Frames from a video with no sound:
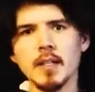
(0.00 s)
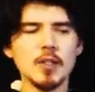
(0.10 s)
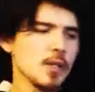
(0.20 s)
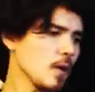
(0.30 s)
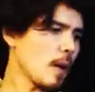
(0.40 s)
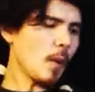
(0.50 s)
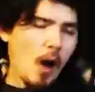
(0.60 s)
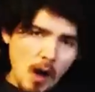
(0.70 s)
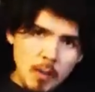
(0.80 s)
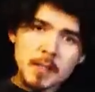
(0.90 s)
So I'm
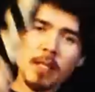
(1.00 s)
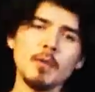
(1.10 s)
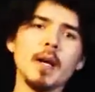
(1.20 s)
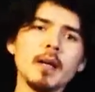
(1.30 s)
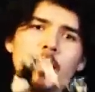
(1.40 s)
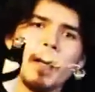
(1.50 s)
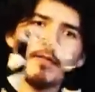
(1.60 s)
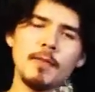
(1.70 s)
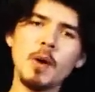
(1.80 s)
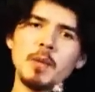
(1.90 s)
always going to recommend
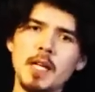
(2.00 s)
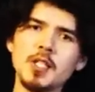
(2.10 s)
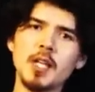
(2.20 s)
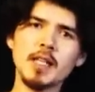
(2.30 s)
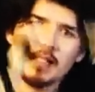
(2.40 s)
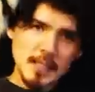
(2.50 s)
foam nunchucks.